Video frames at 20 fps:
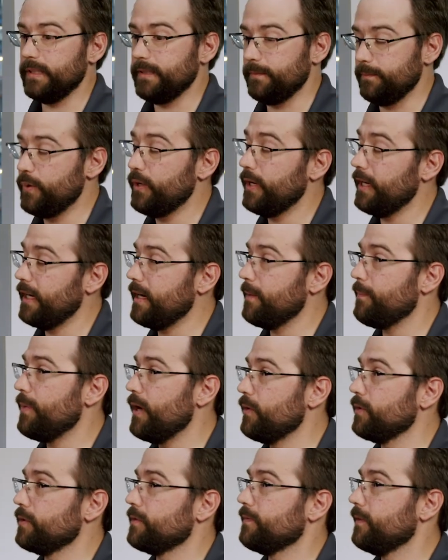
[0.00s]
putting in a
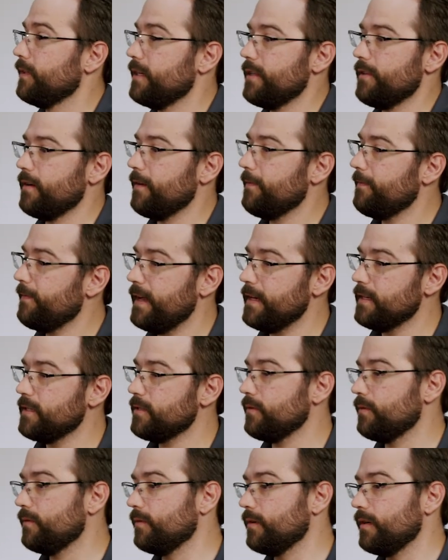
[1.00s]
post for either a
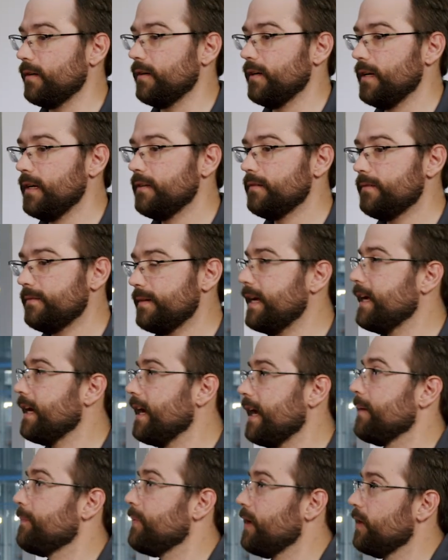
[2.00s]
fence or any
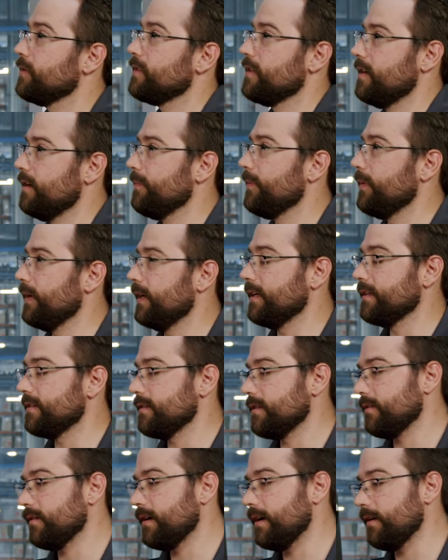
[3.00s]
kind of post that you're putting into
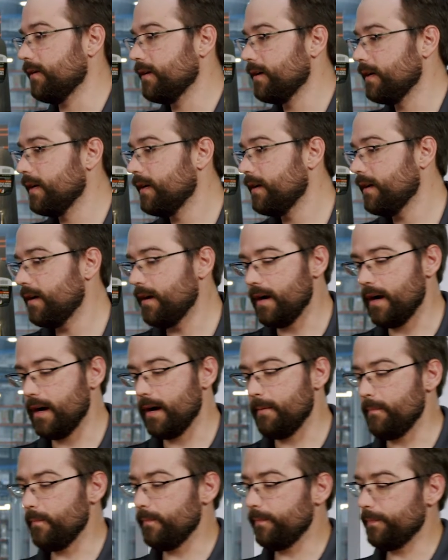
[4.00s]
the ground.
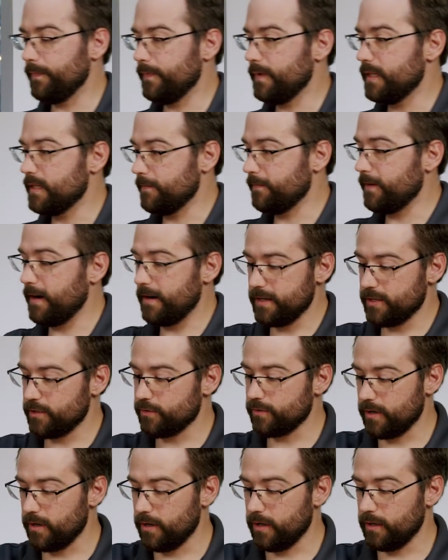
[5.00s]
It's a very
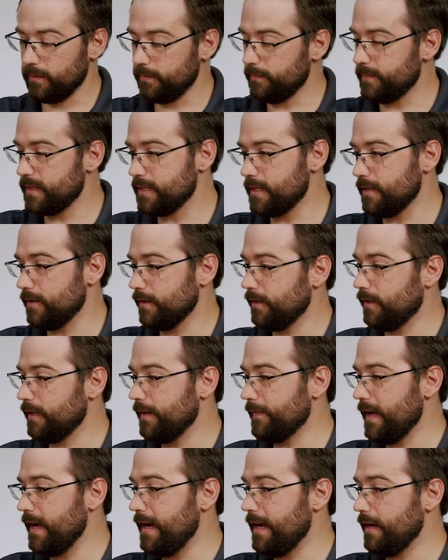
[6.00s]
strong material
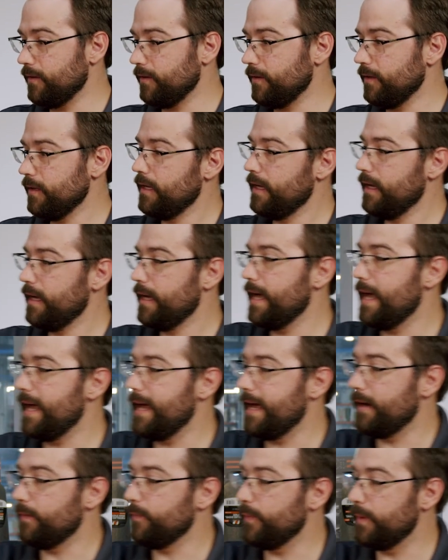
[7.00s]
on the handle,
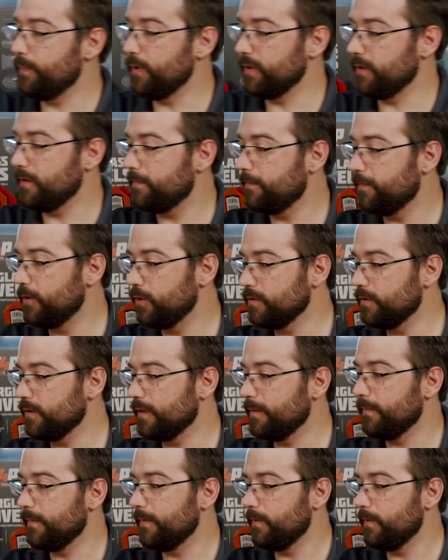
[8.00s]
and we put the fulcrum